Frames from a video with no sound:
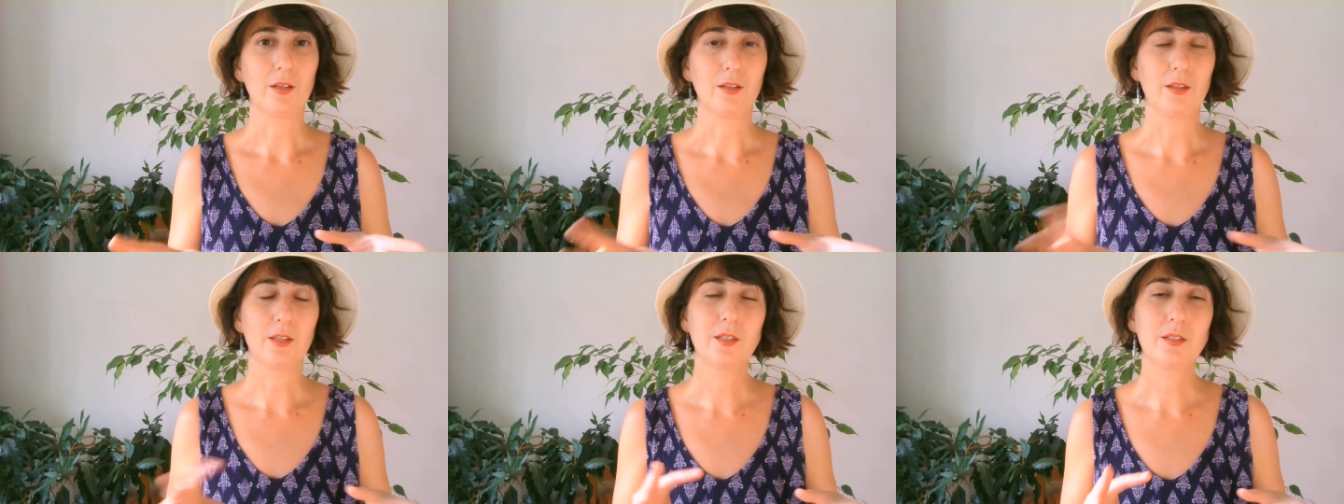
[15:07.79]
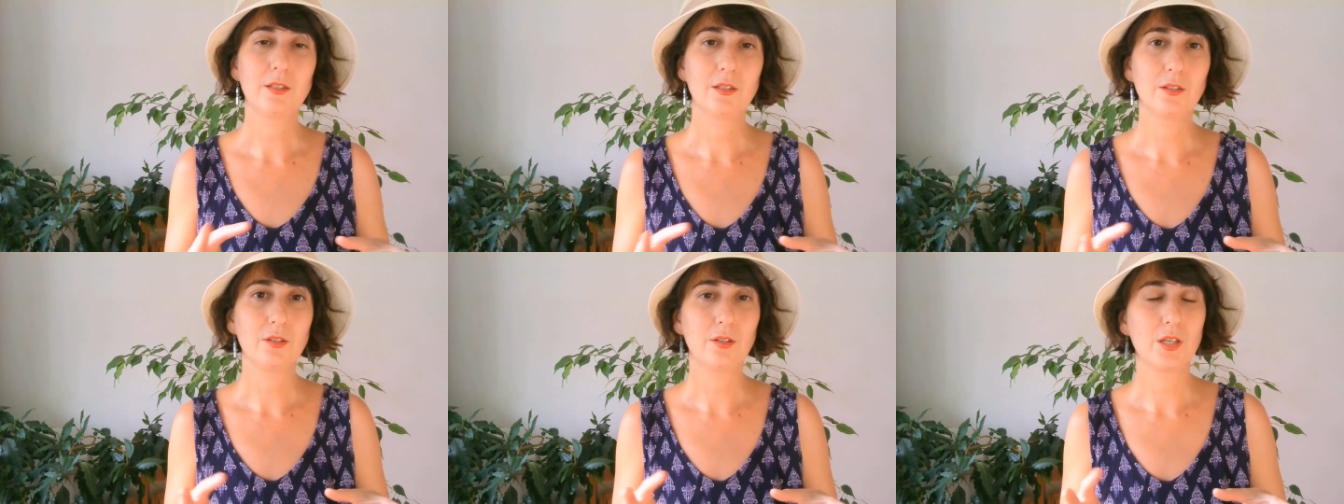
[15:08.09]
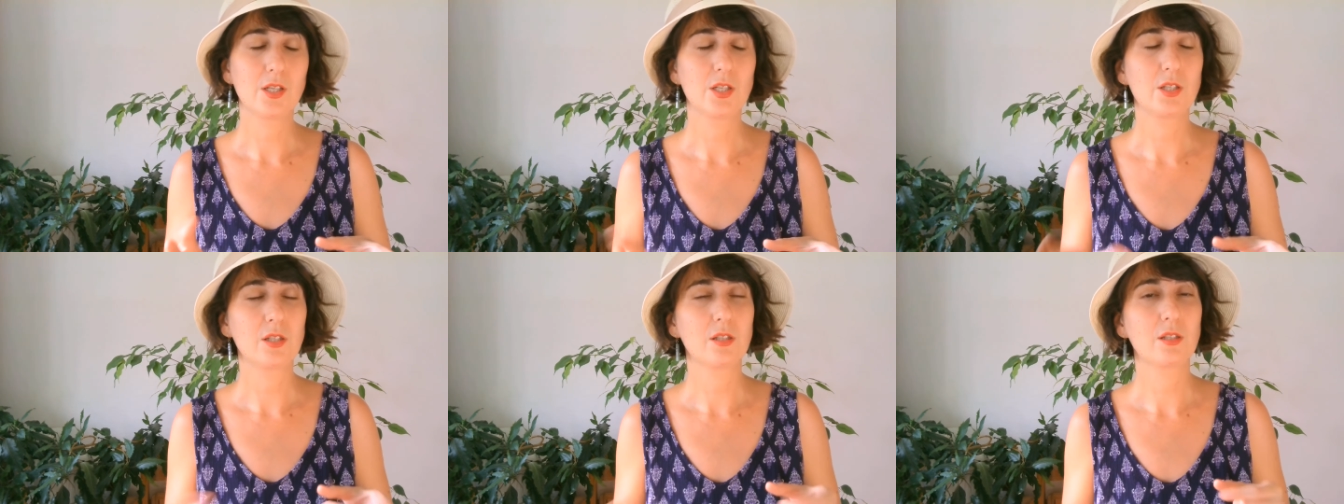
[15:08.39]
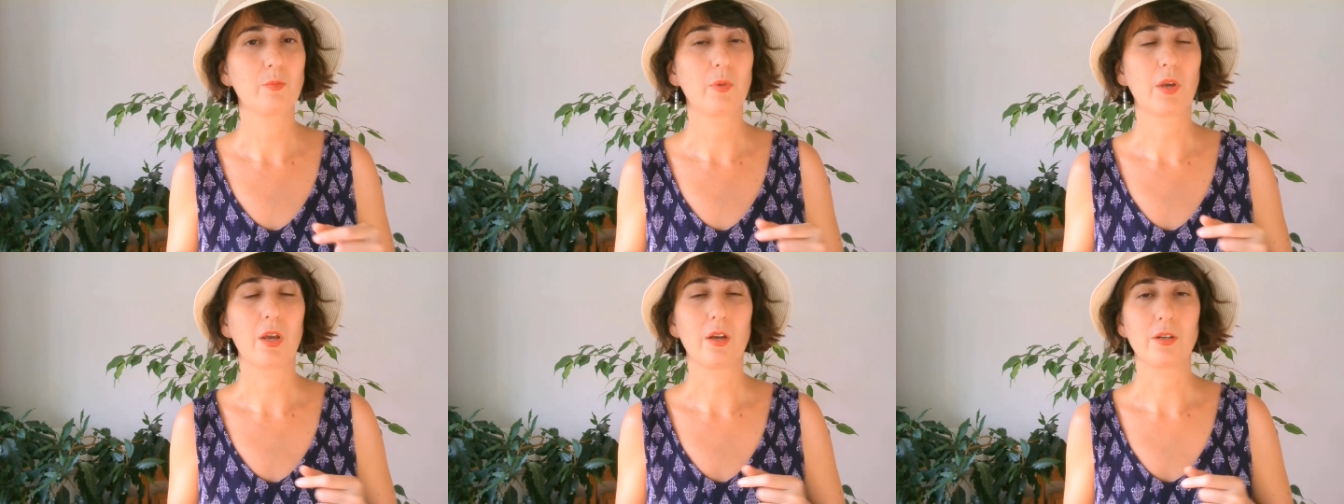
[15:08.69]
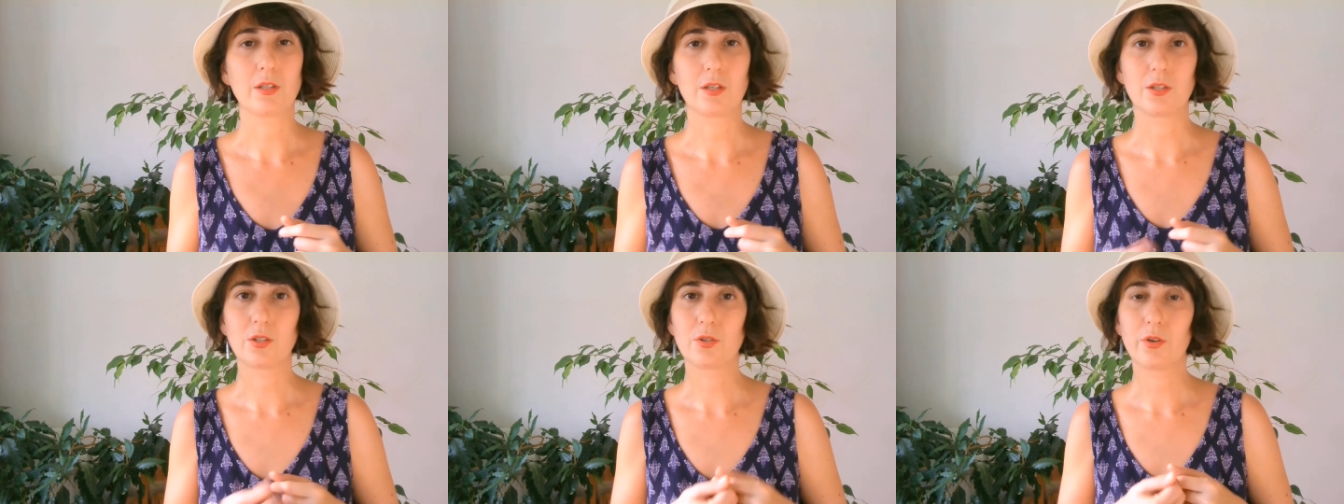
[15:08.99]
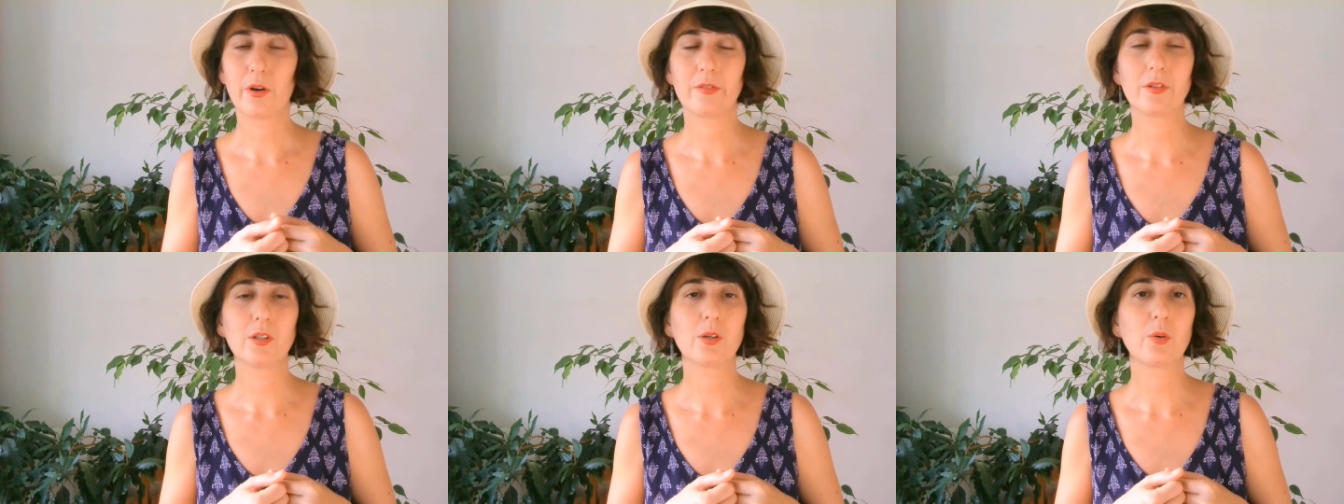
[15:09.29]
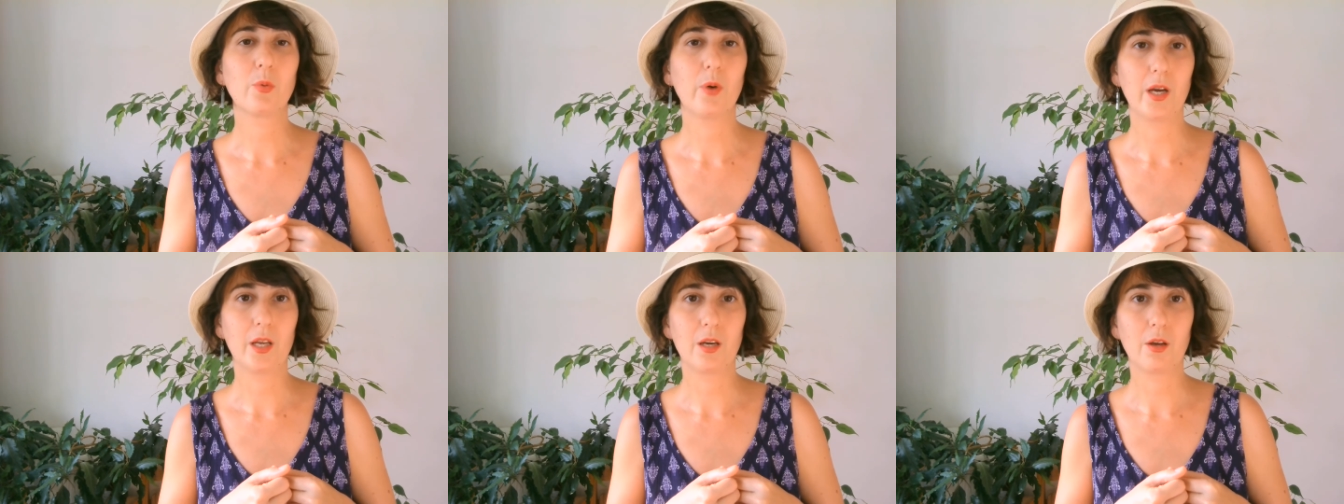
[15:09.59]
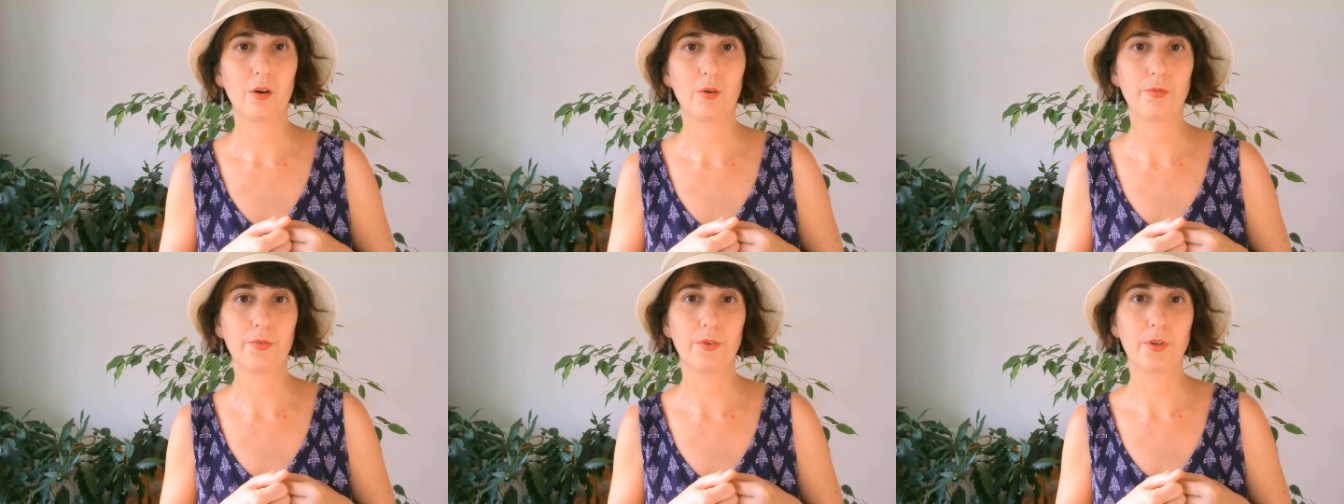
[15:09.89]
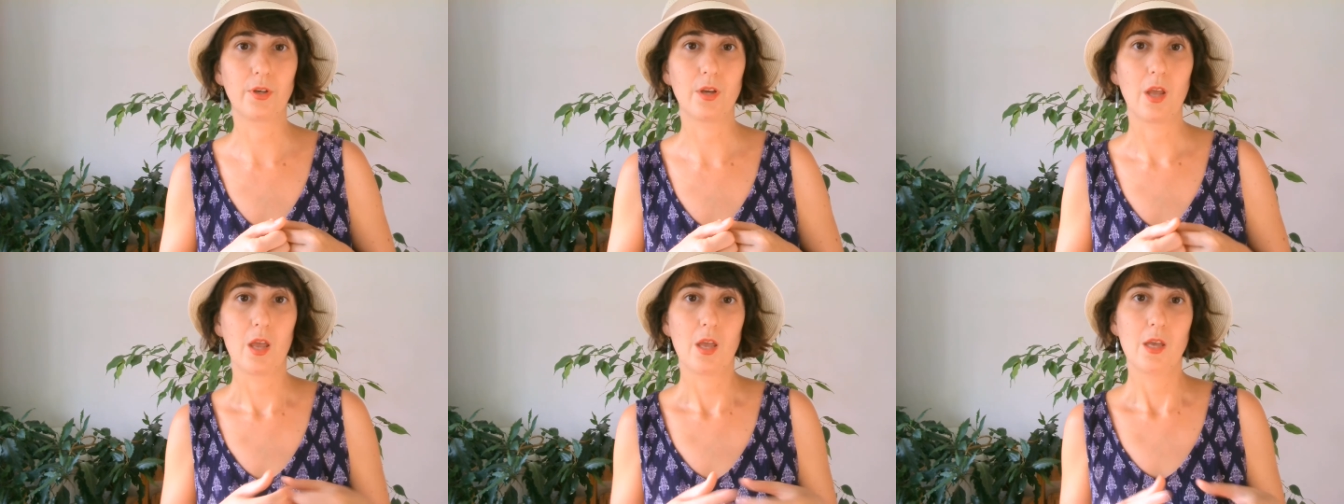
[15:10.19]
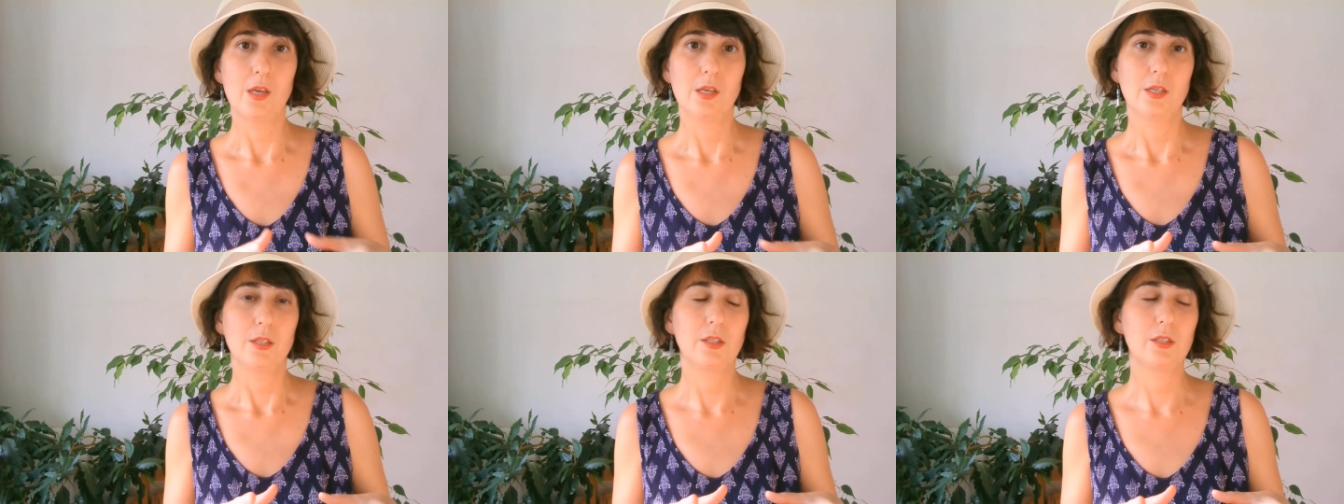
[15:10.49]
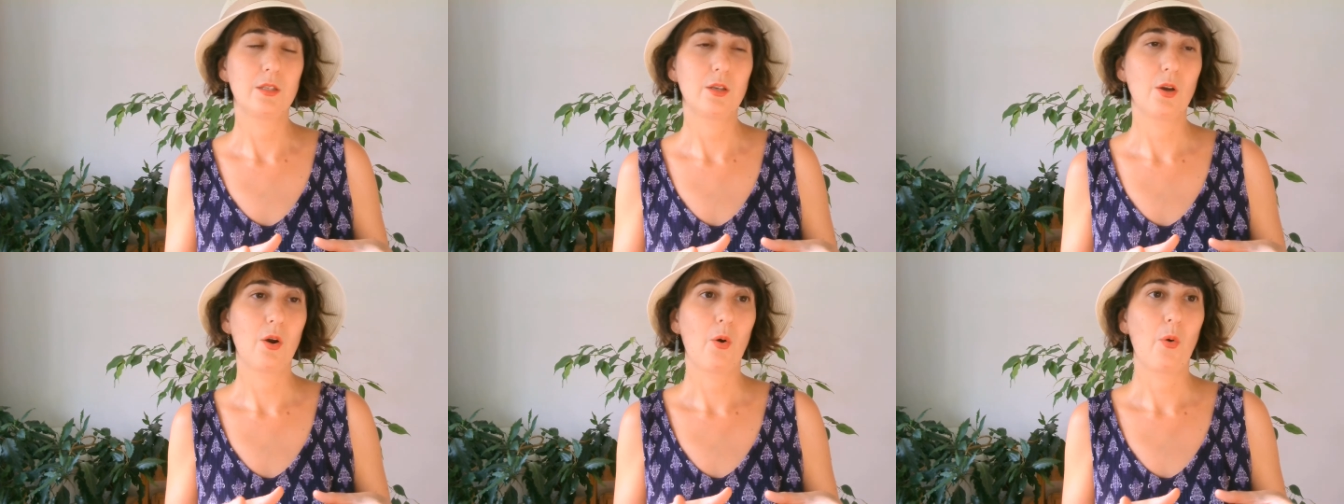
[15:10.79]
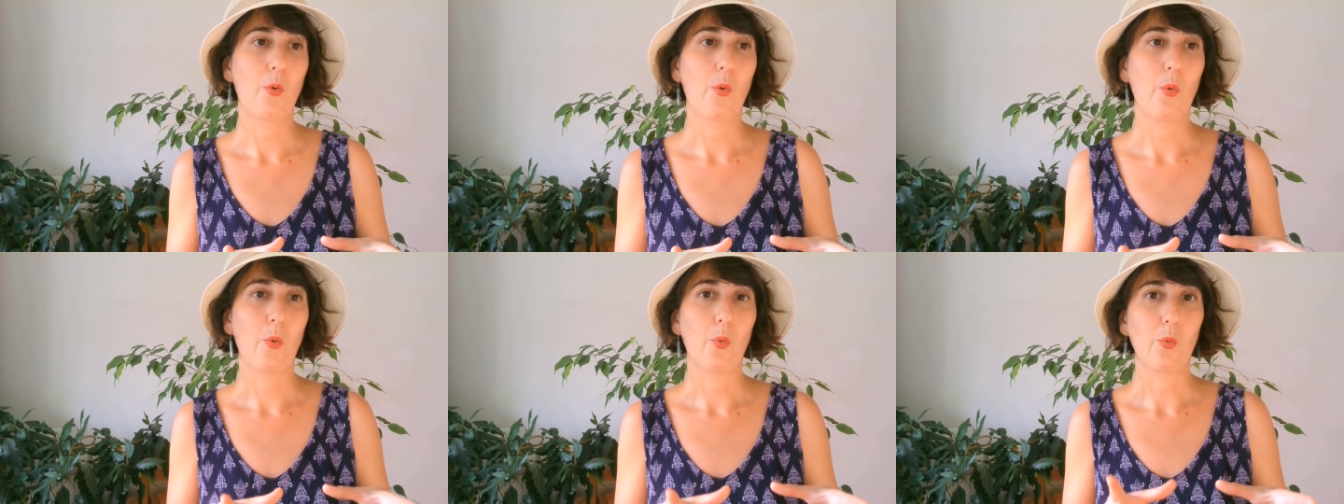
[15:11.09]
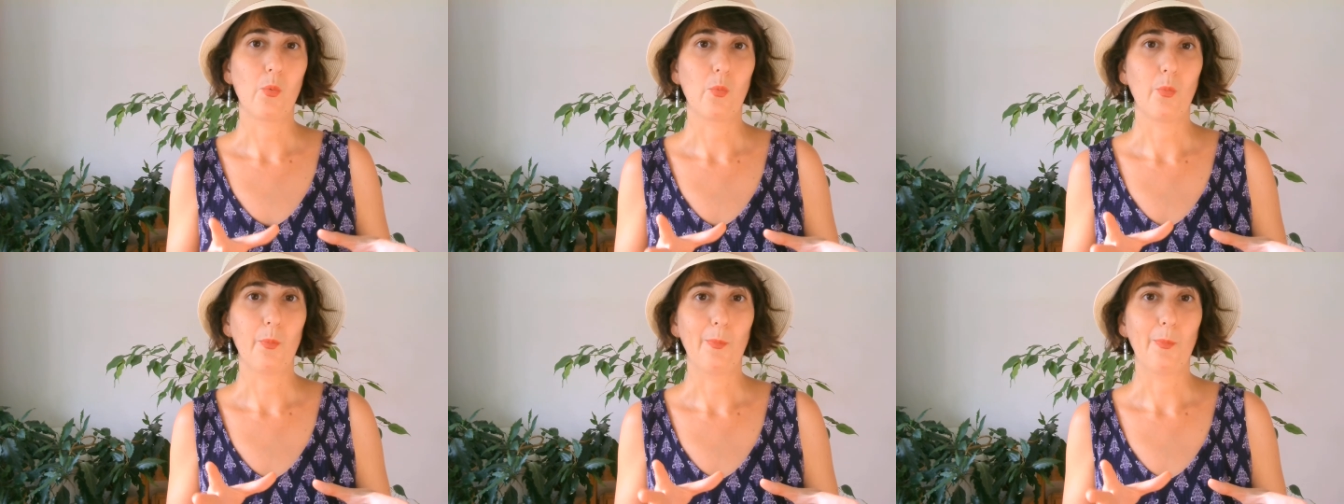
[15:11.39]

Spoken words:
these situations because I travel quite often. So